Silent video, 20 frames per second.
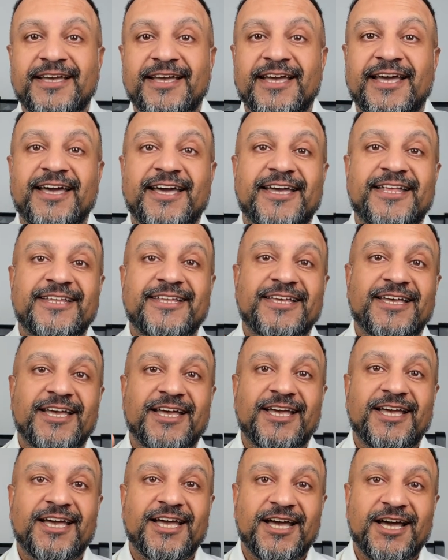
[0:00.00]
and
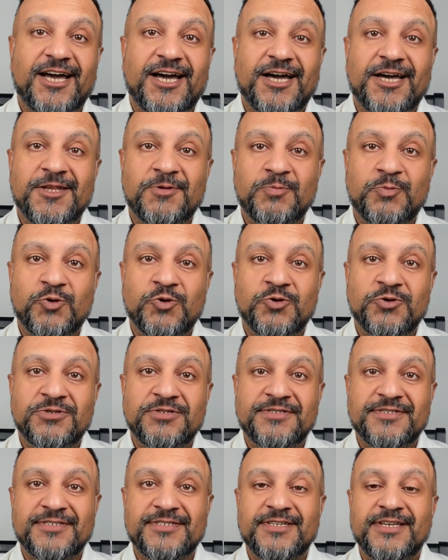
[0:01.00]

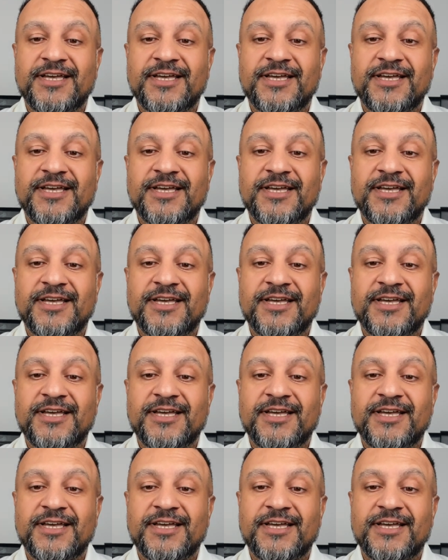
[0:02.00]
unpause,